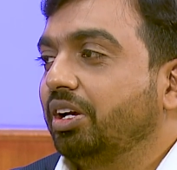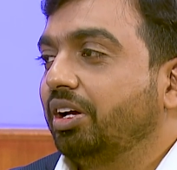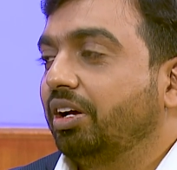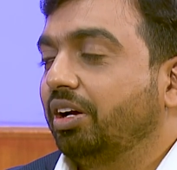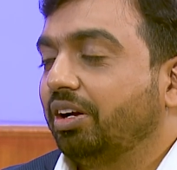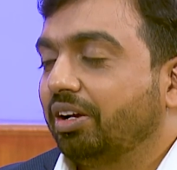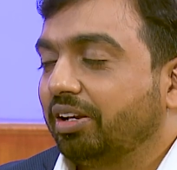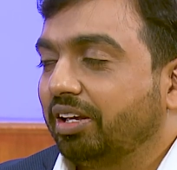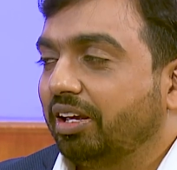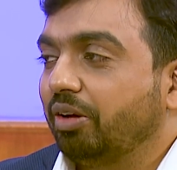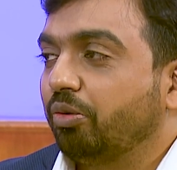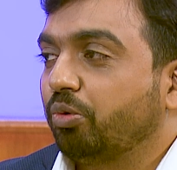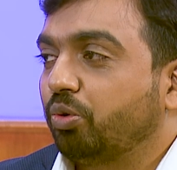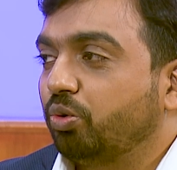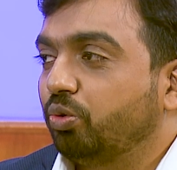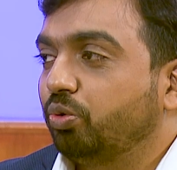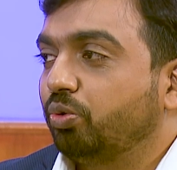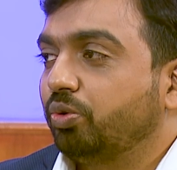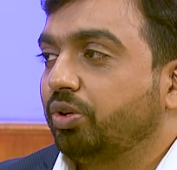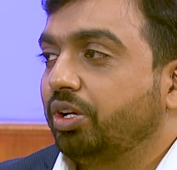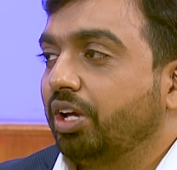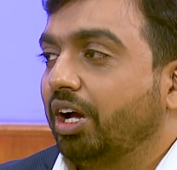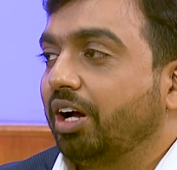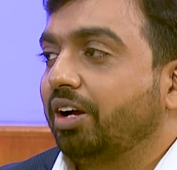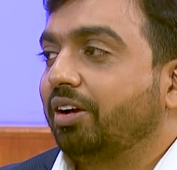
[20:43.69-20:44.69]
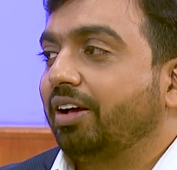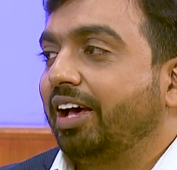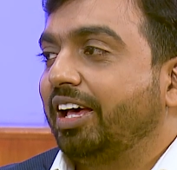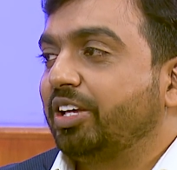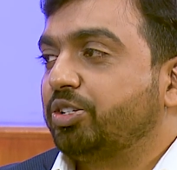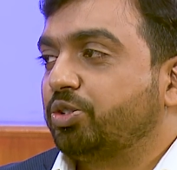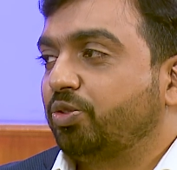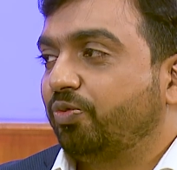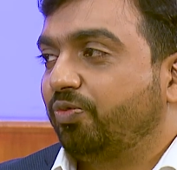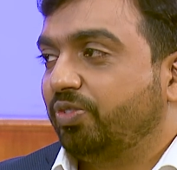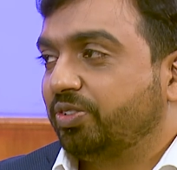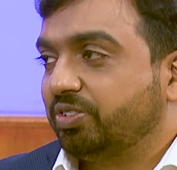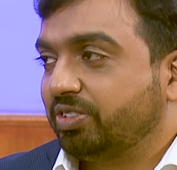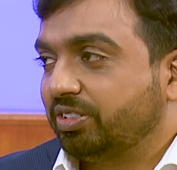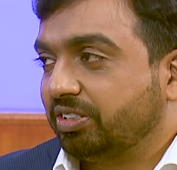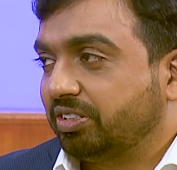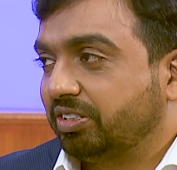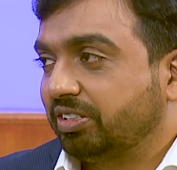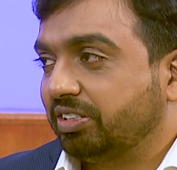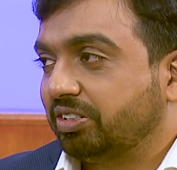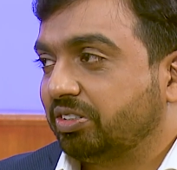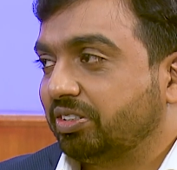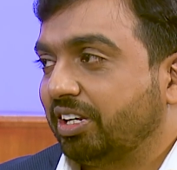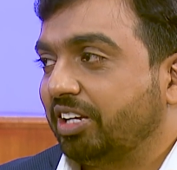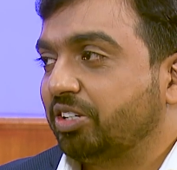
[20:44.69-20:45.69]
will give to young
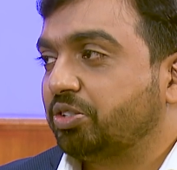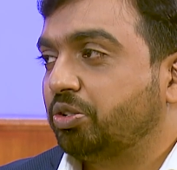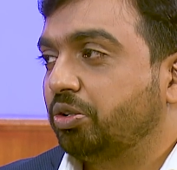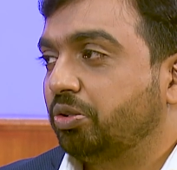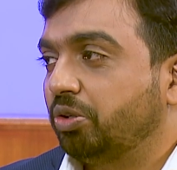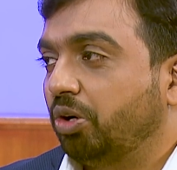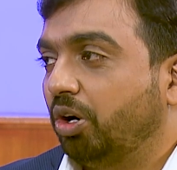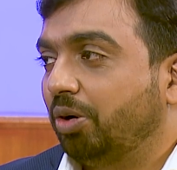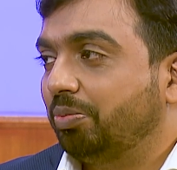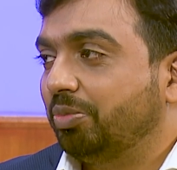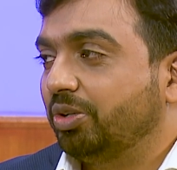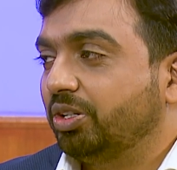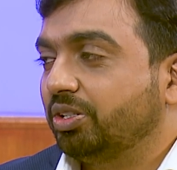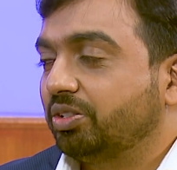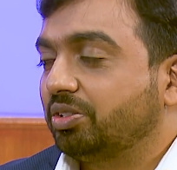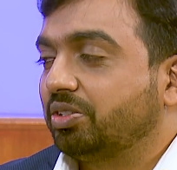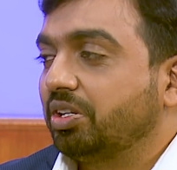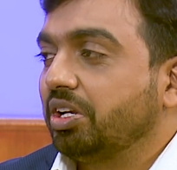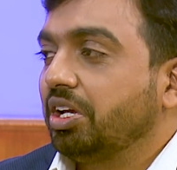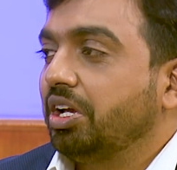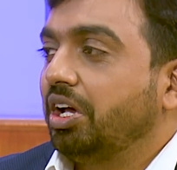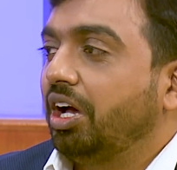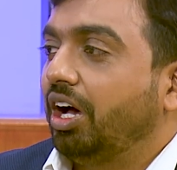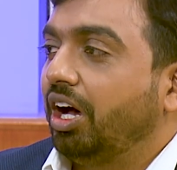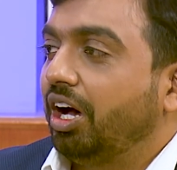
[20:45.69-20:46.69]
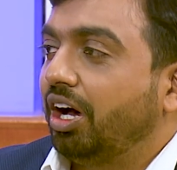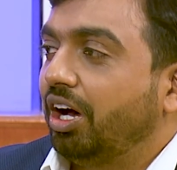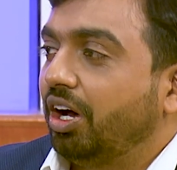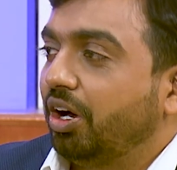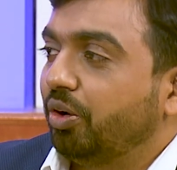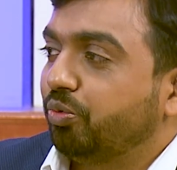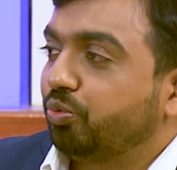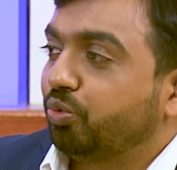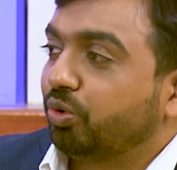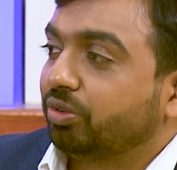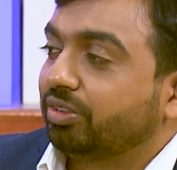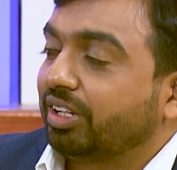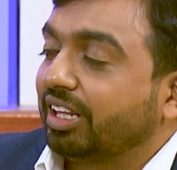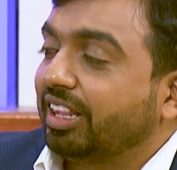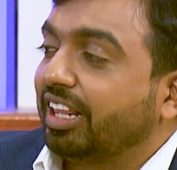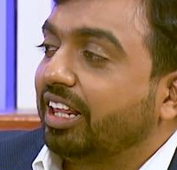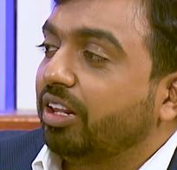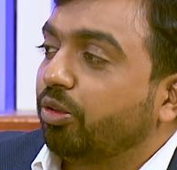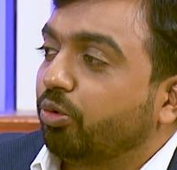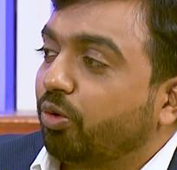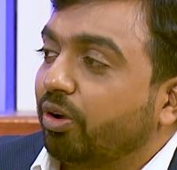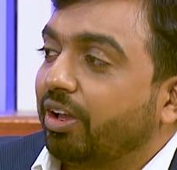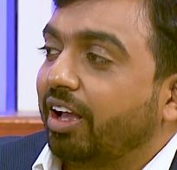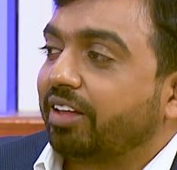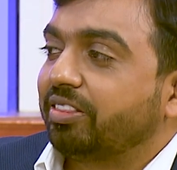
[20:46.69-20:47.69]
astrophysicists, astronomers who are really
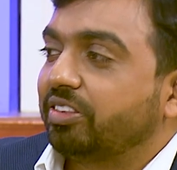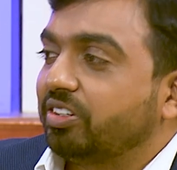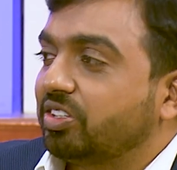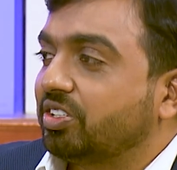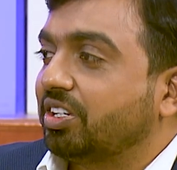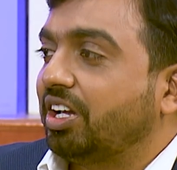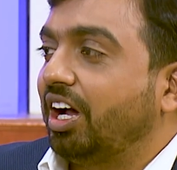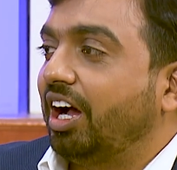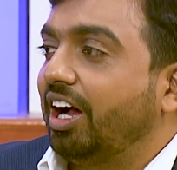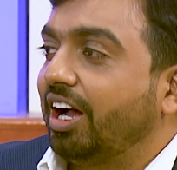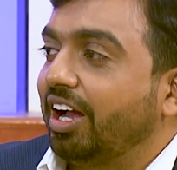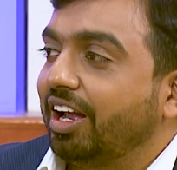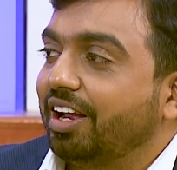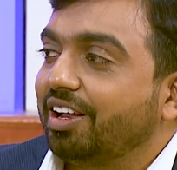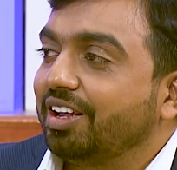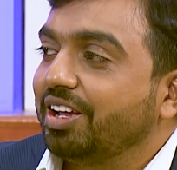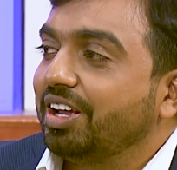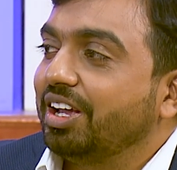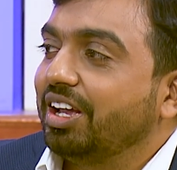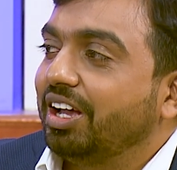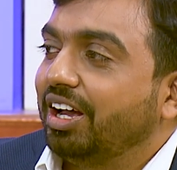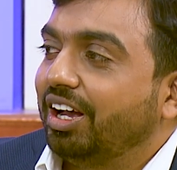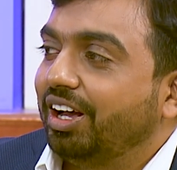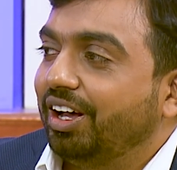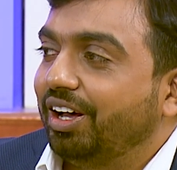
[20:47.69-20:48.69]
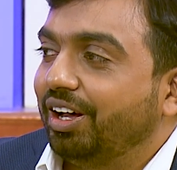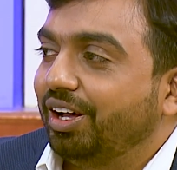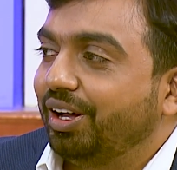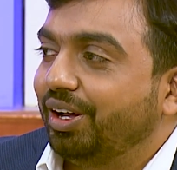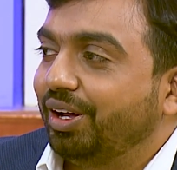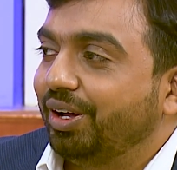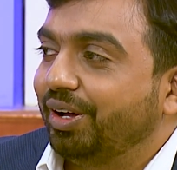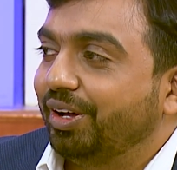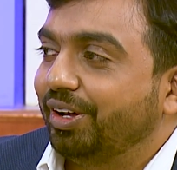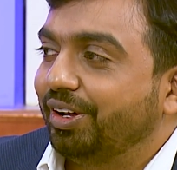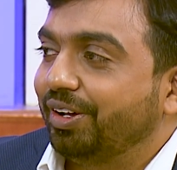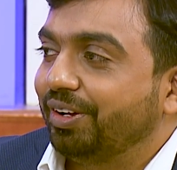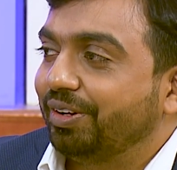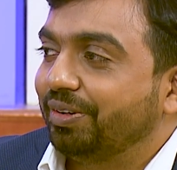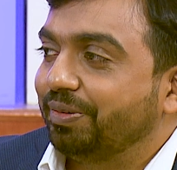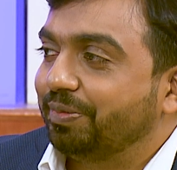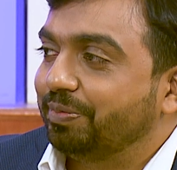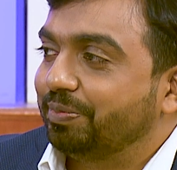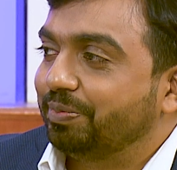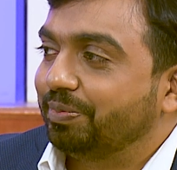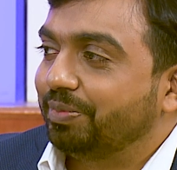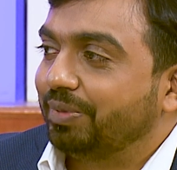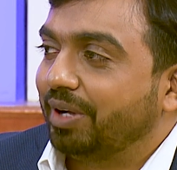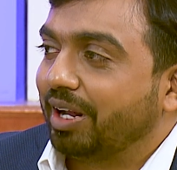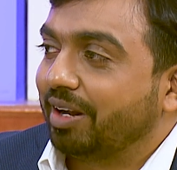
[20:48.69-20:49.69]
looking at the sky
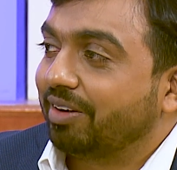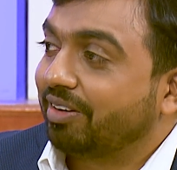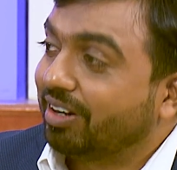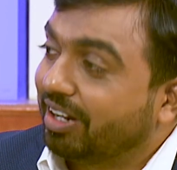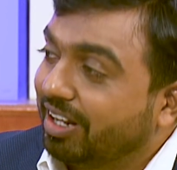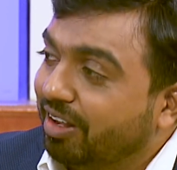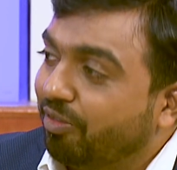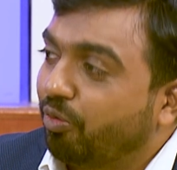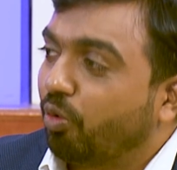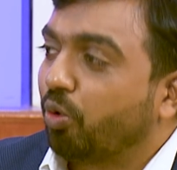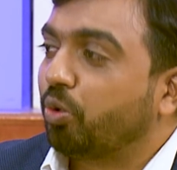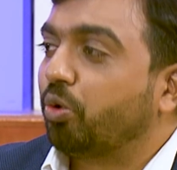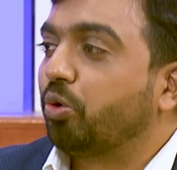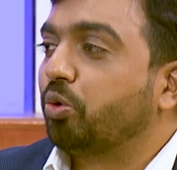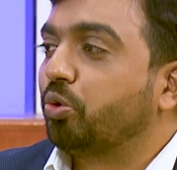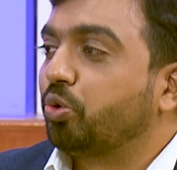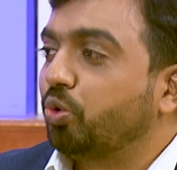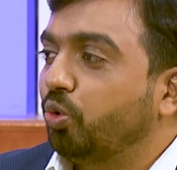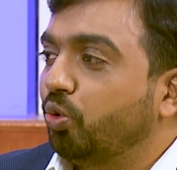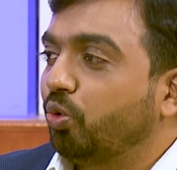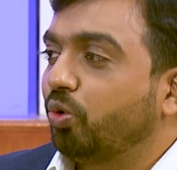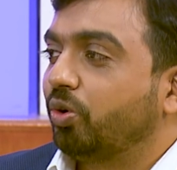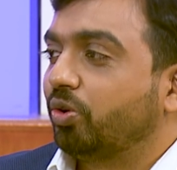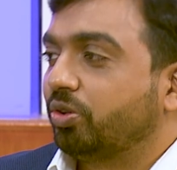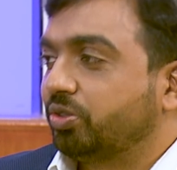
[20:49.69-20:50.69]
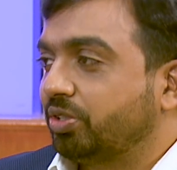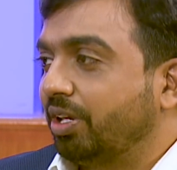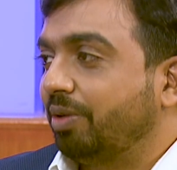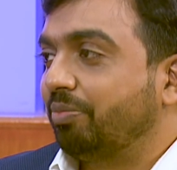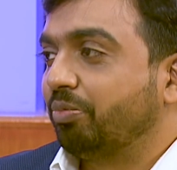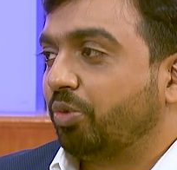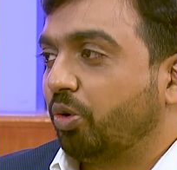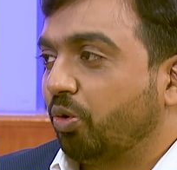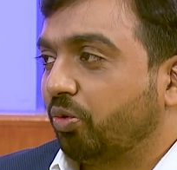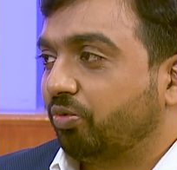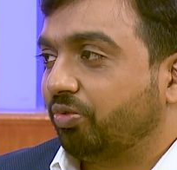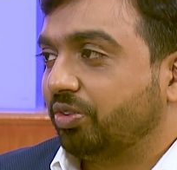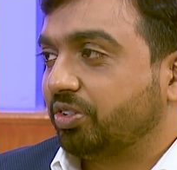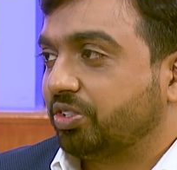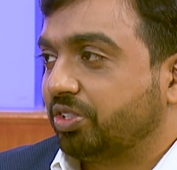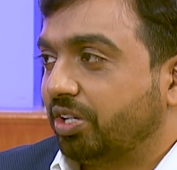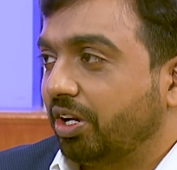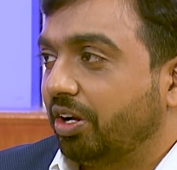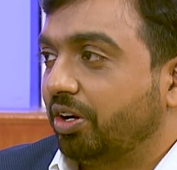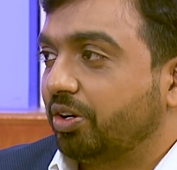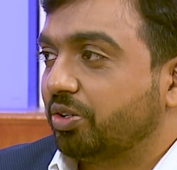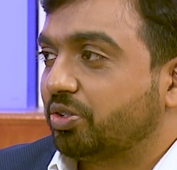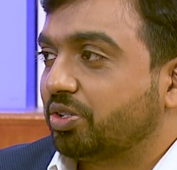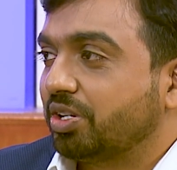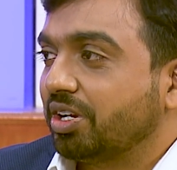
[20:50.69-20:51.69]
and really want to do some good
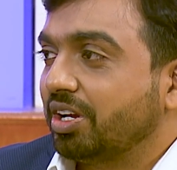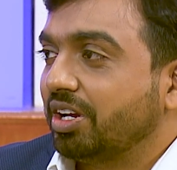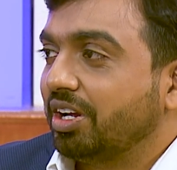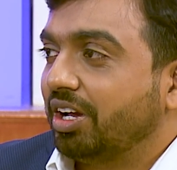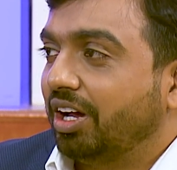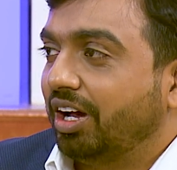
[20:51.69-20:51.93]
research?